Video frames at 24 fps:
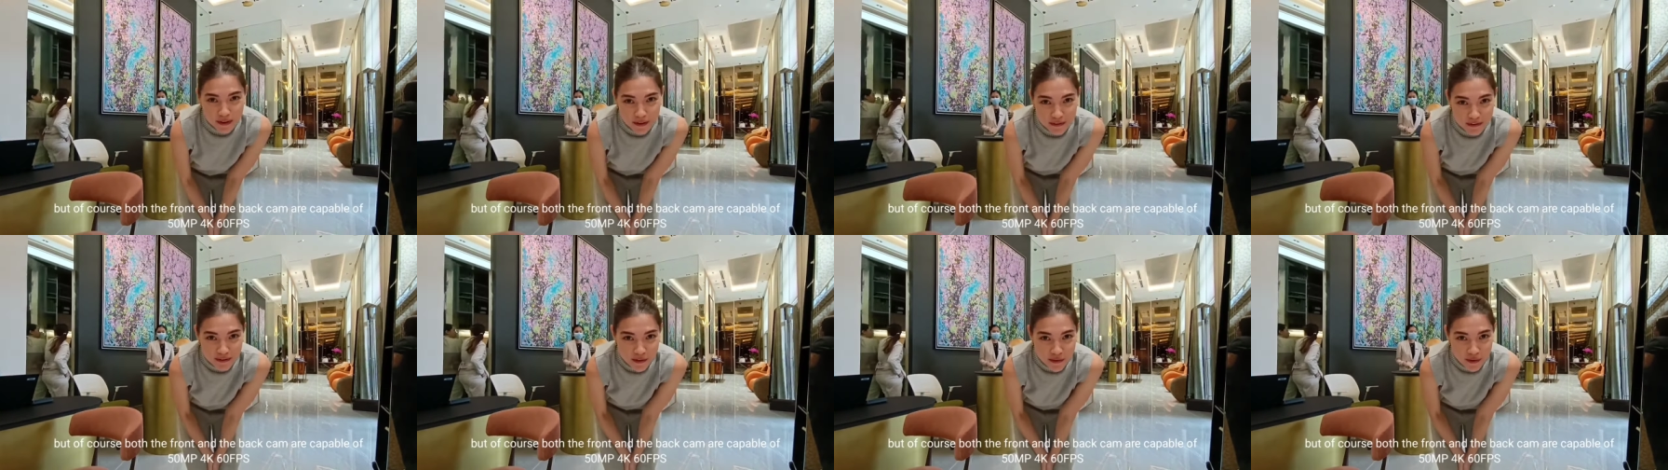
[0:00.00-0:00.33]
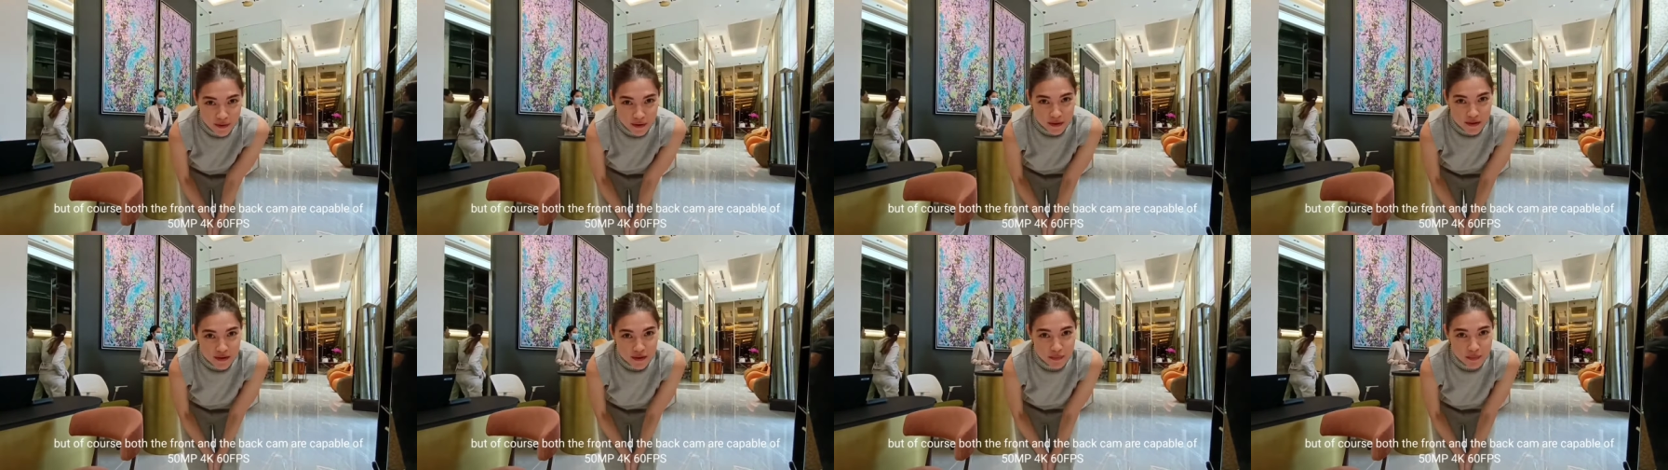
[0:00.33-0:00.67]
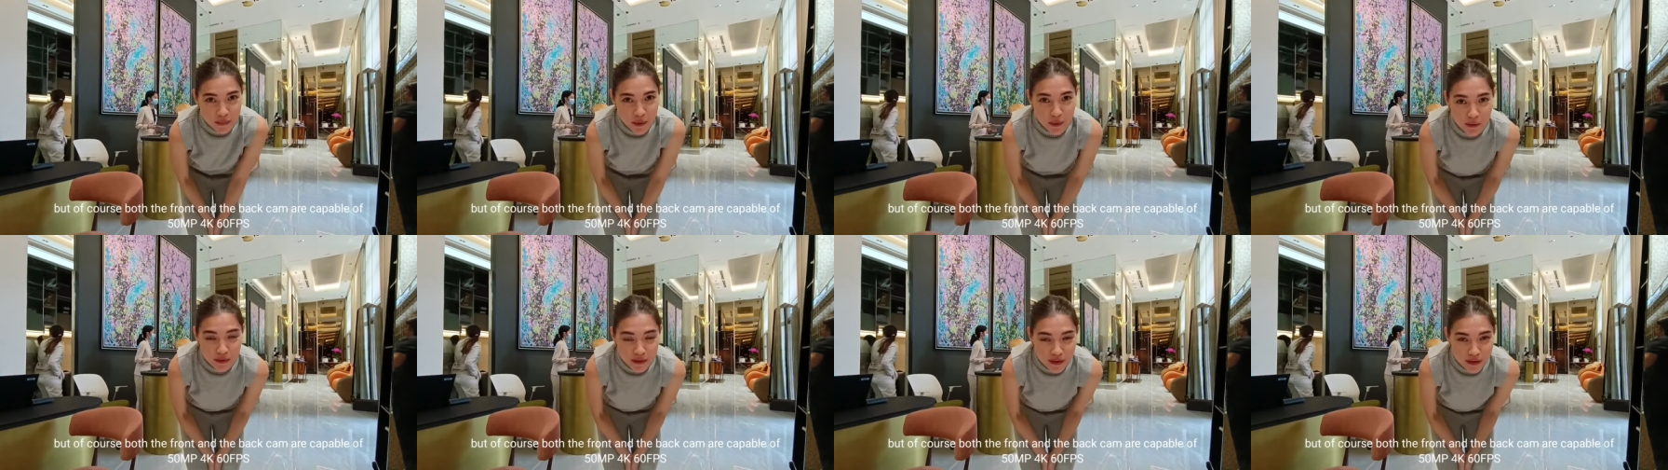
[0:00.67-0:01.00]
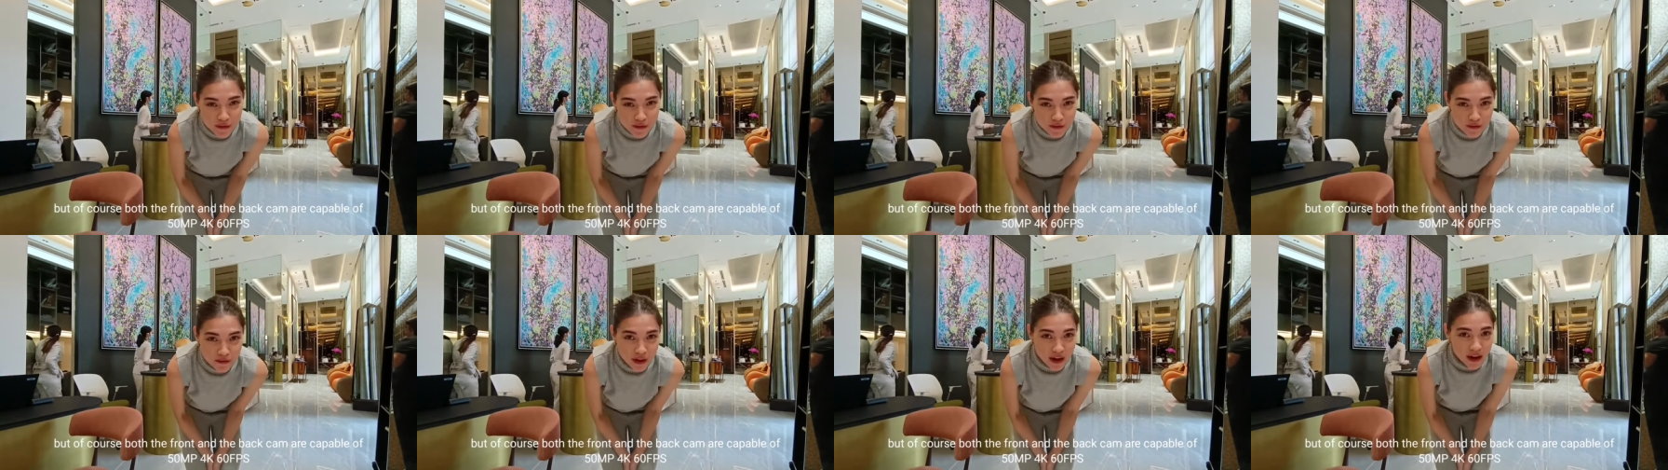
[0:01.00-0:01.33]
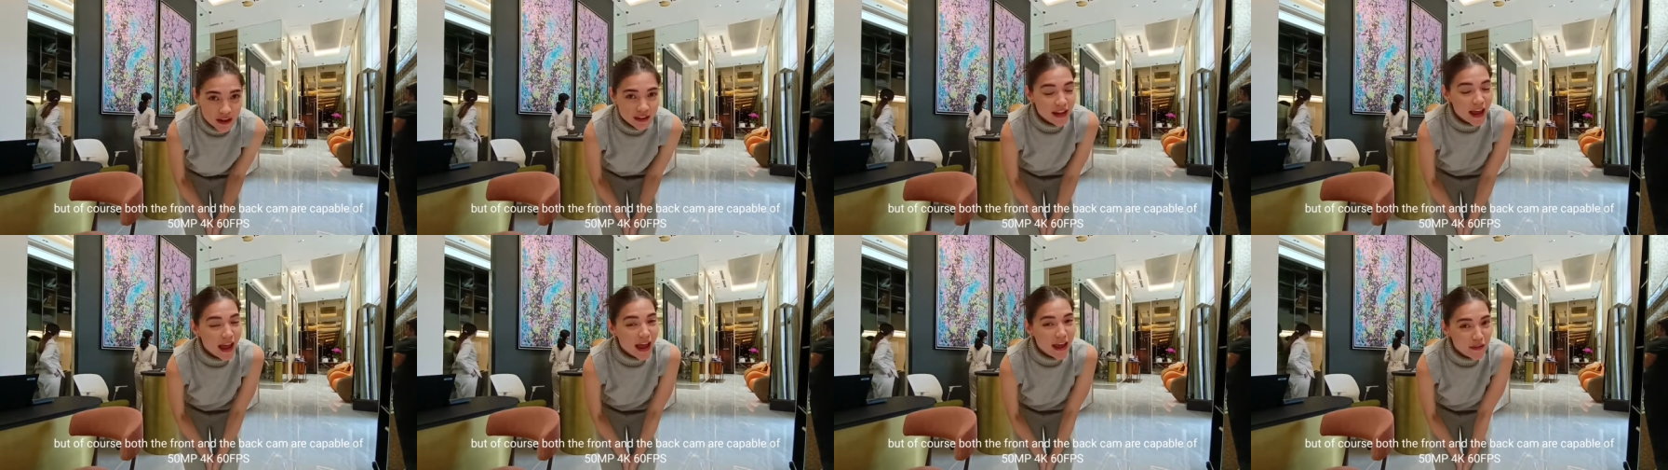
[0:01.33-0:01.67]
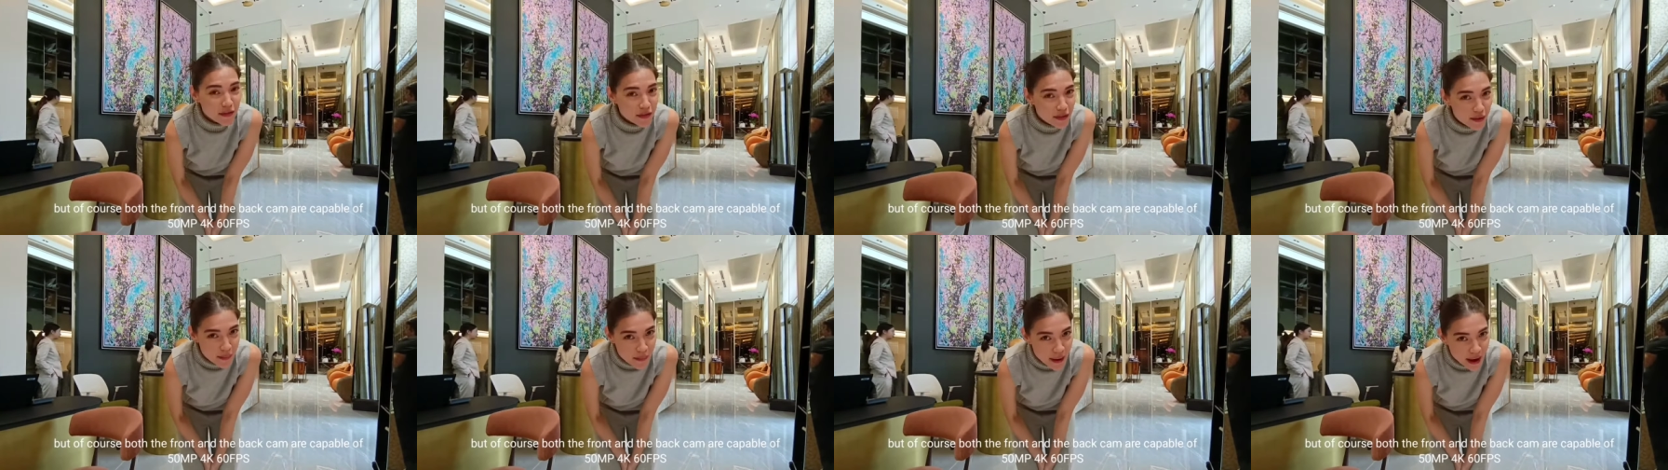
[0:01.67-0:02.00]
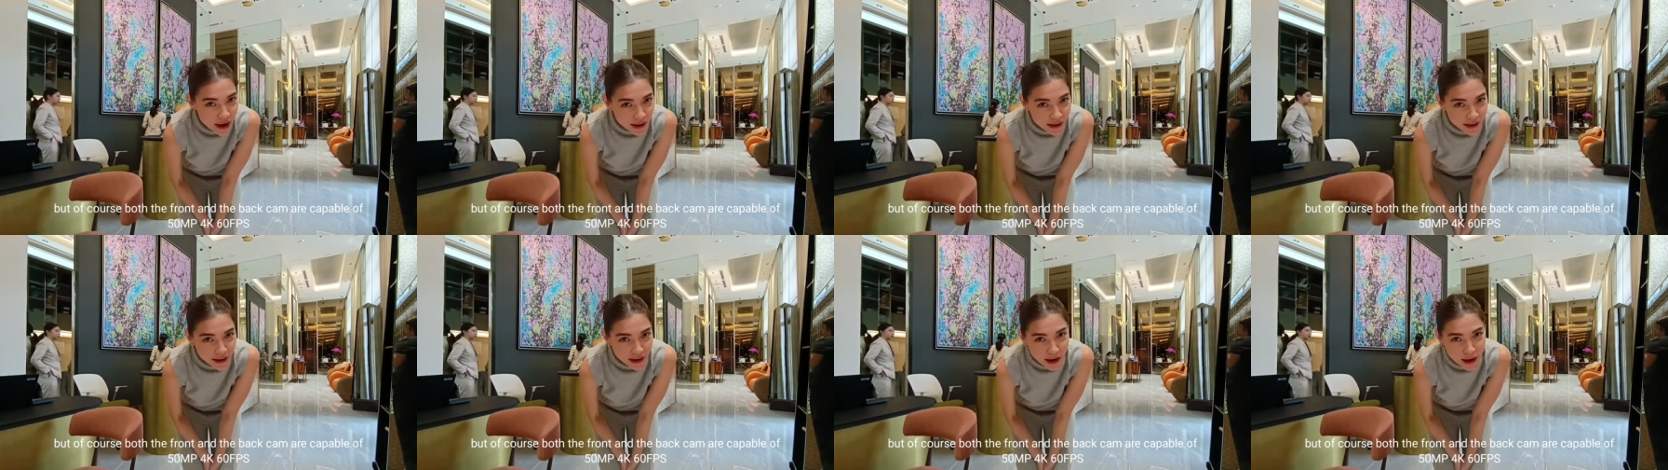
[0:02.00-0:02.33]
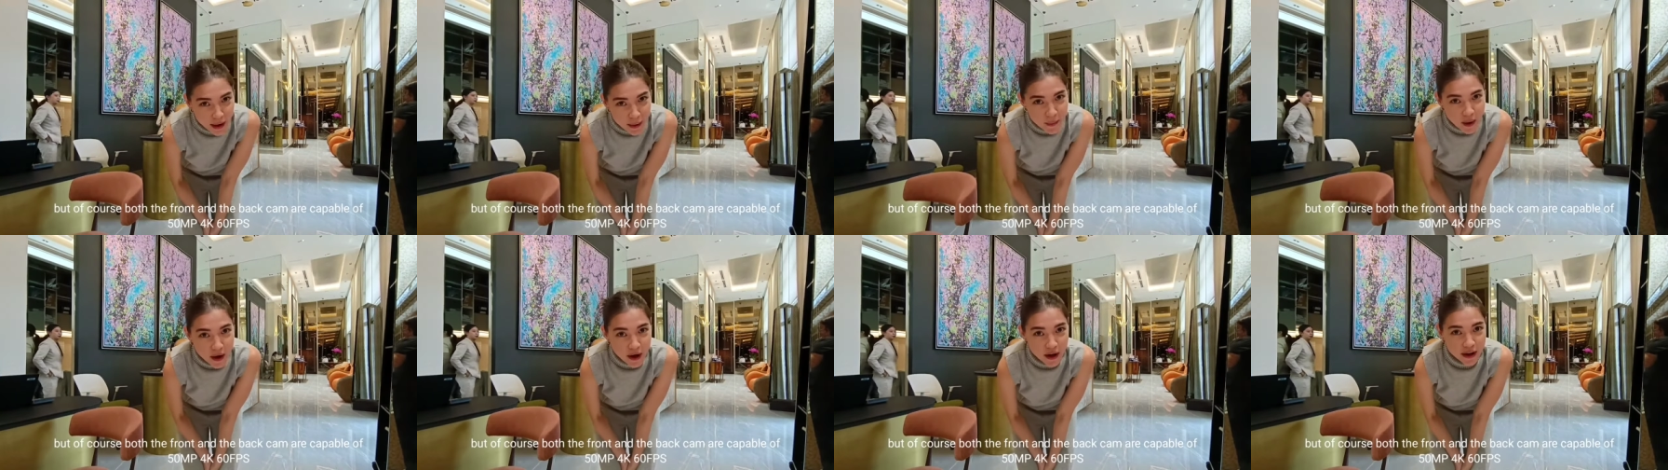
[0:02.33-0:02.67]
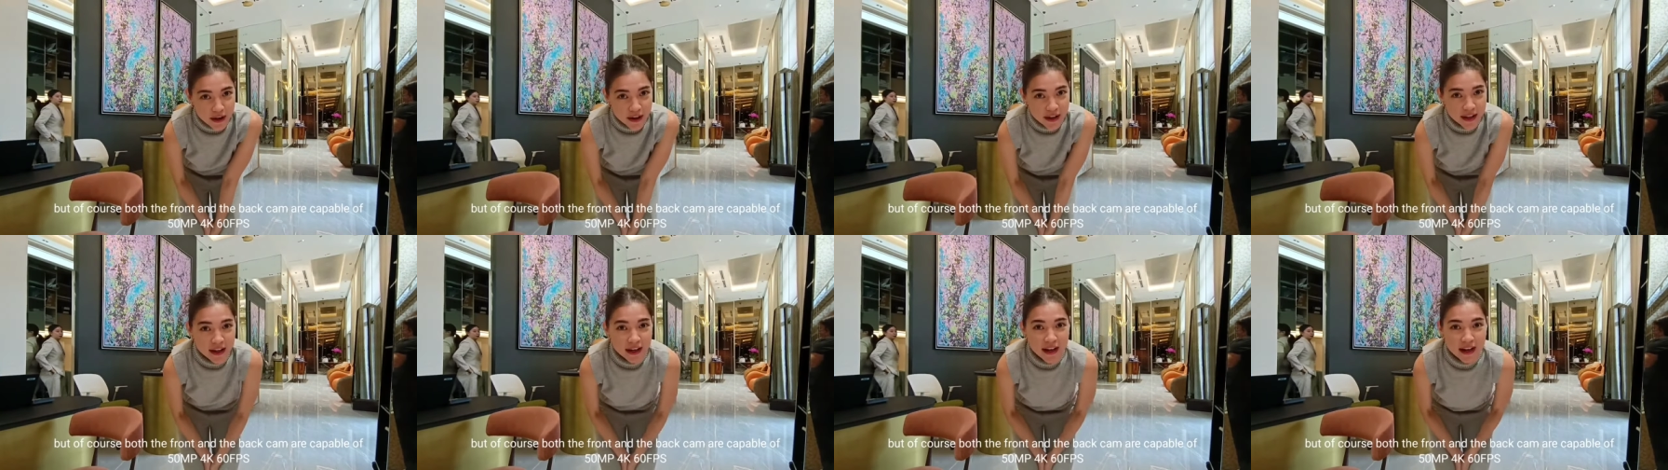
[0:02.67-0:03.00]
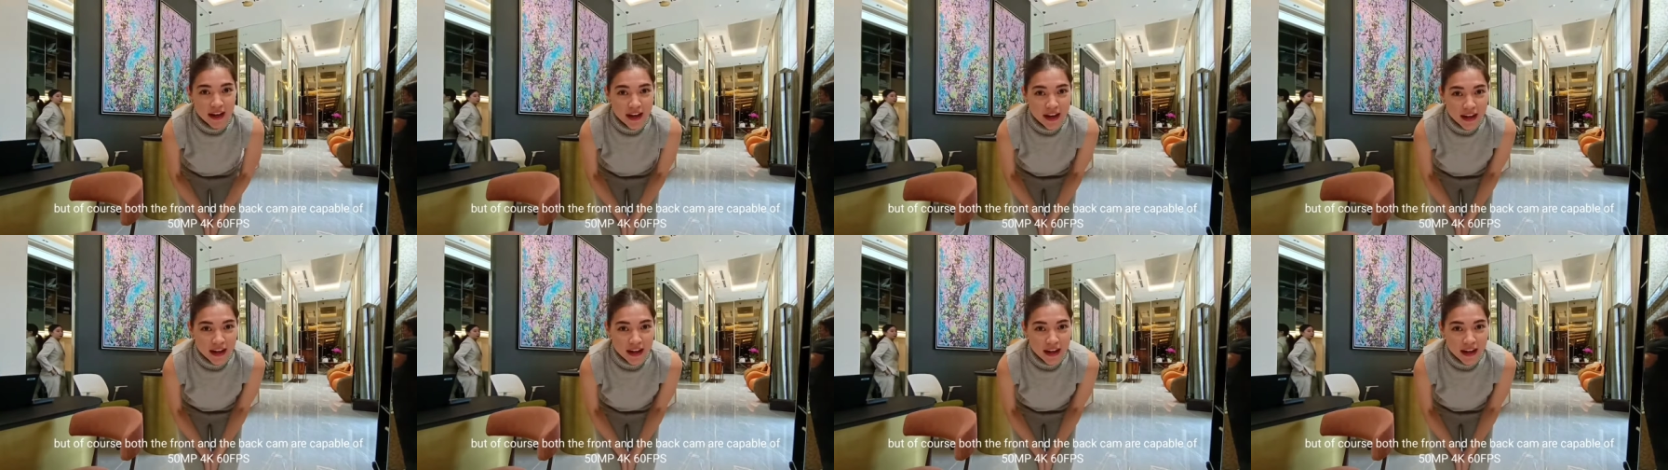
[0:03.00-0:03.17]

But of course, both the front and the back cam are